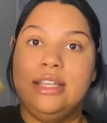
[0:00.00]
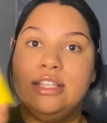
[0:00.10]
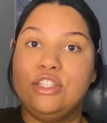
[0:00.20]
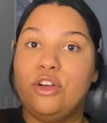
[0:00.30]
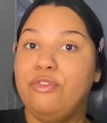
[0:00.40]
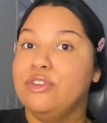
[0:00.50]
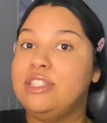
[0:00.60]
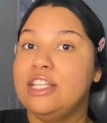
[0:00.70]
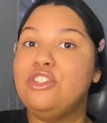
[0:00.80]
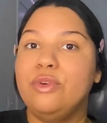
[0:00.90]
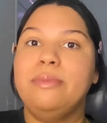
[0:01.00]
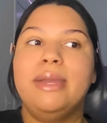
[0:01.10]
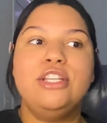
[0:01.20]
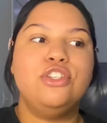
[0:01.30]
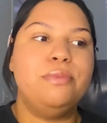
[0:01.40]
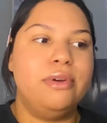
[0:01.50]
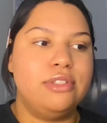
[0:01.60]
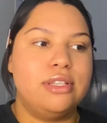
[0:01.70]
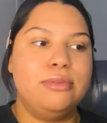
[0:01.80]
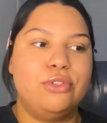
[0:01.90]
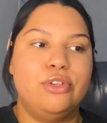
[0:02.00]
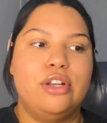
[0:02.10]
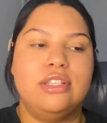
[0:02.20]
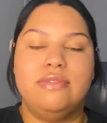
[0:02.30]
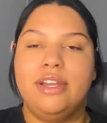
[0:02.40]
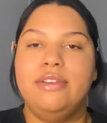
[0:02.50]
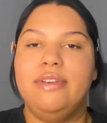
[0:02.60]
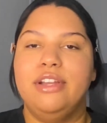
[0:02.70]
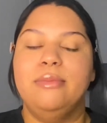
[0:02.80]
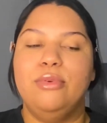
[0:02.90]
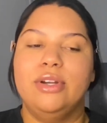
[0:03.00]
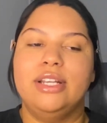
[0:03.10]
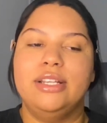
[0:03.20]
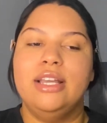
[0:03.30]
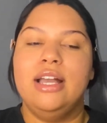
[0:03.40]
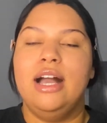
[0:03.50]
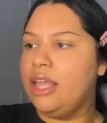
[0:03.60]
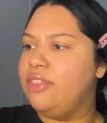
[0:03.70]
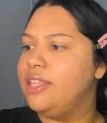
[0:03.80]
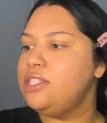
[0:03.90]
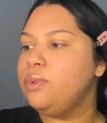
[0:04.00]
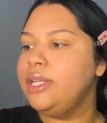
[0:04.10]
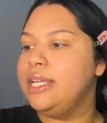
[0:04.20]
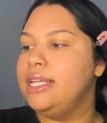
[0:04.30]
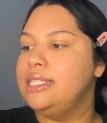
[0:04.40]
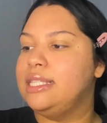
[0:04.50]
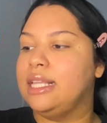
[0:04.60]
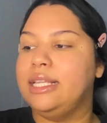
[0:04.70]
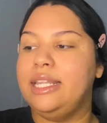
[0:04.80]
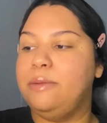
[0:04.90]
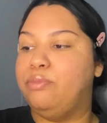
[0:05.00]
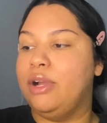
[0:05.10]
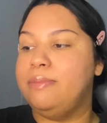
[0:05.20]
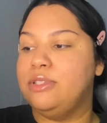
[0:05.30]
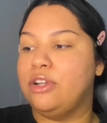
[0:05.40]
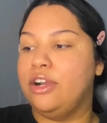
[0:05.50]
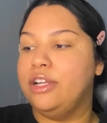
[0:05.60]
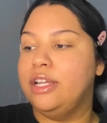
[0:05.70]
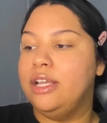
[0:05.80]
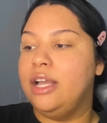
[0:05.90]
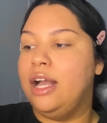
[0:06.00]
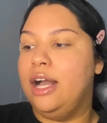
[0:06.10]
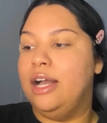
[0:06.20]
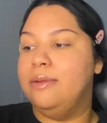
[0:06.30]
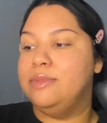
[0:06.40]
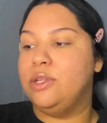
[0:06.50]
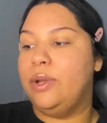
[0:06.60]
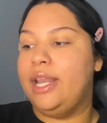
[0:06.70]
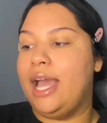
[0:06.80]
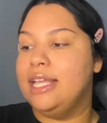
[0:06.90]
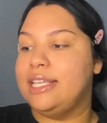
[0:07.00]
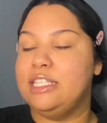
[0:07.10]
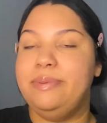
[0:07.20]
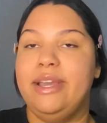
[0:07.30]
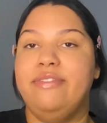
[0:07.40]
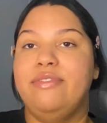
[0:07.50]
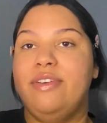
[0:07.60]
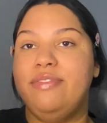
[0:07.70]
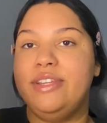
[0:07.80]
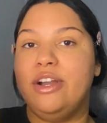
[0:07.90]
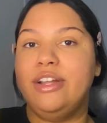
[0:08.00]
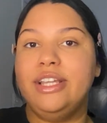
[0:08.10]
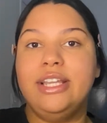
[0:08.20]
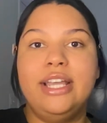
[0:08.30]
So for sunscreen, make sure you put sunscreen on, it's very, very important. And this one is the Clinique Prep Start. So it has SPF of 50 on it.